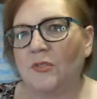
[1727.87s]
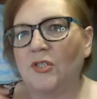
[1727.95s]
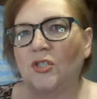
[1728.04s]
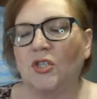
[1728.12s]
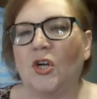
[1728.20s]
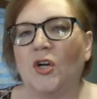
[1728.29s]

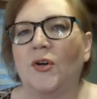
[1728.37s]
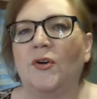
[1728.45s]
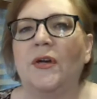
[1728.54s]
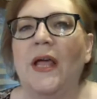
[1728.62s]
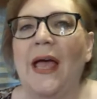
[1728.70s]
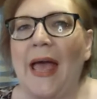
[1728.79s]
to
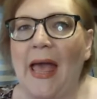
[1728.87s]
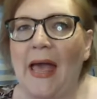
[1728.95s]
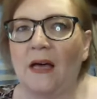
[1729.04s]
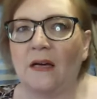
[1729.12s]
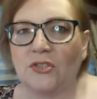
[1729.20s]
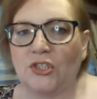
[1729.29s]
learn
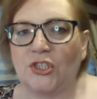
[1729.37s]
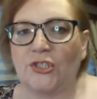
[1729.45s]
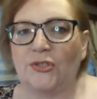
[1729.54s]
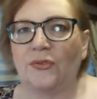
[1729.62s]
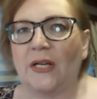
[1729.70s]
how to.